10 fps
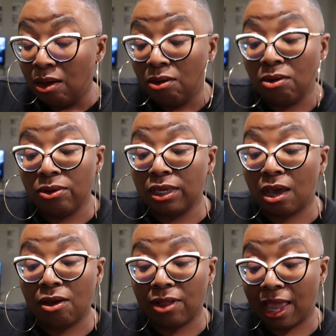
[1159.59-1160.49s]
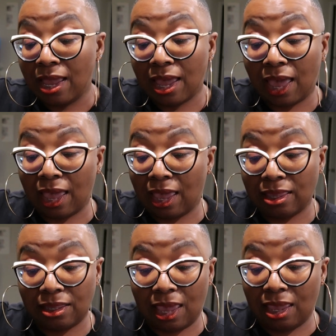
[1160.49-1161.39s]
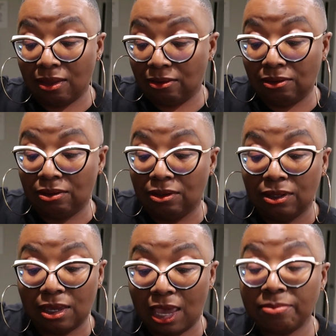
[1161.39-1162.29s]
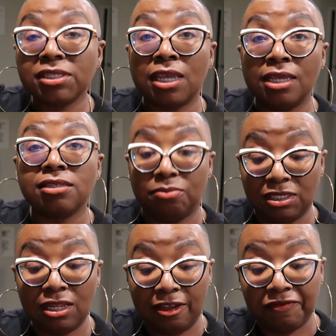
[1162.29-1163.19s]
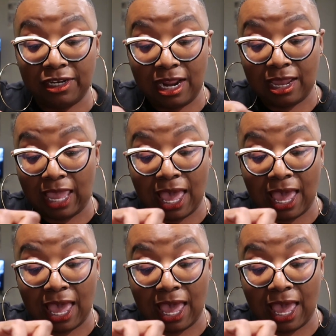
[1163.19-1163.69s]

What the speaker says: Oh, y'all, I'm saying some stuff tonight.